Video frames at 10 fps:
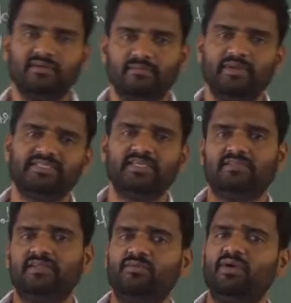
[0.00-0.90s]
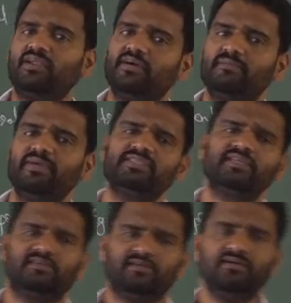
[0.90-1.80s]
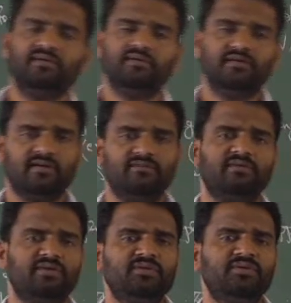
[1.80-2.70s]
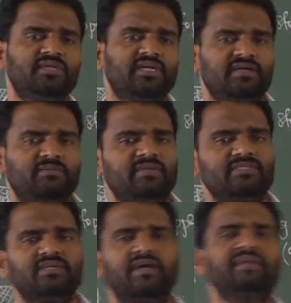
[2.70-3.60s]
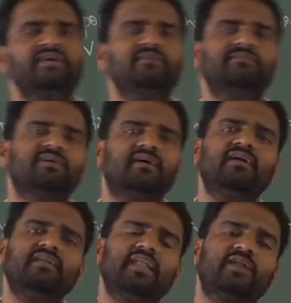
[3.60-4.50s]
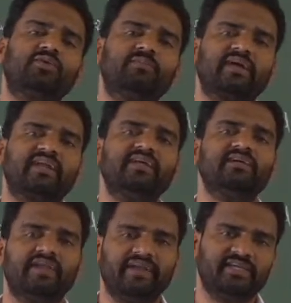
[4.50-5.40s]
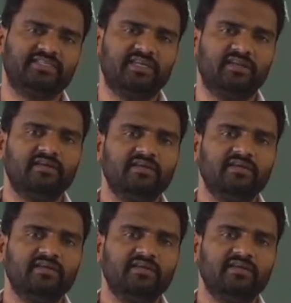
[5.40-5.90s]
basic that what basic you know that basic idea on electromagnetic radiation.